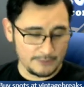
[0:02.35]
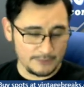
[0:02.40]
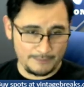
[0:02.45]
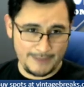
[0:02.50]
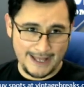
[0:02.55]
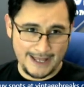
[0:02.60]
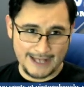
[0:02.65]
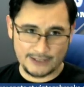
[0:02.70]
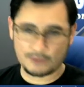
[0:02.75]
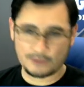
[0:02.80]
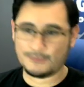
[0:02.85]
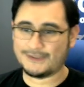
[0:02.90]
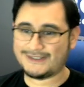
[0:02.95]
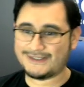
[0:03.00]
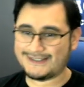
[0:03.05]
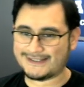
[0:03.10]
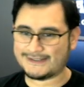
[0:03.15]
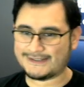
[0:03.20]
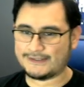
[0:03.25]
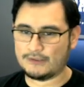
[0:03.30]
Pack number
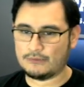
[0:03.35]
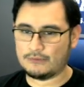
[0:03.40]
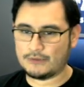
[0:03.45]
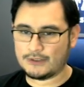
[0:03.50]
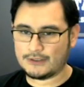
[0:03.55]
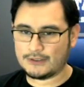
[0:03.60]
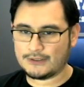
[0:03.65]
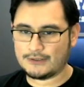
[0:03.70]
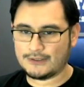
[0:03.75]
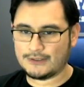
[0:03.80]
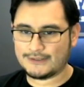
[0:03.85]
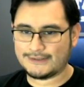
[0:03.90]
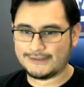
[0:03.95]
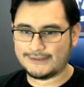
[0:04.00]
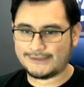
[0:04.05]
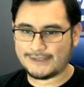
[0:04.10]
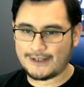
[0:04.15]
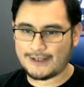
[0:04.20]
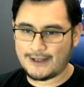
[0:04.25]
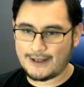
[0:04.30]
61. Good luck to
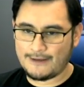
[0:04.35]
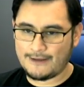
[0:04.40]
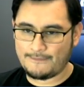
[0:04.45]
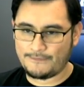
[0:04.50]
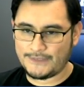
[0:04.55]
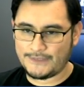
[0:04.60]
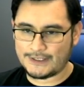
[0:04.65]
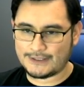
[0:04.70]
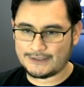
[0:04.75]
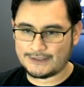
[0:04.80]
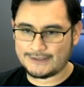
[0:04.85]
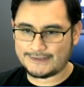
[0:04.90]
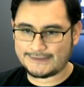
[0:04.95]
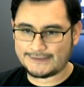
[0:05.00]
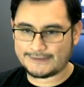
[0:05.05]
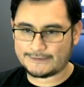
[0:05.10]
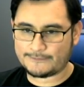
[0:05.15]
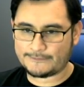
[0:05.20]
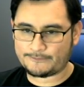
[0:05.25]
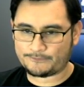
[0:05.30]
Tom, Nicholas,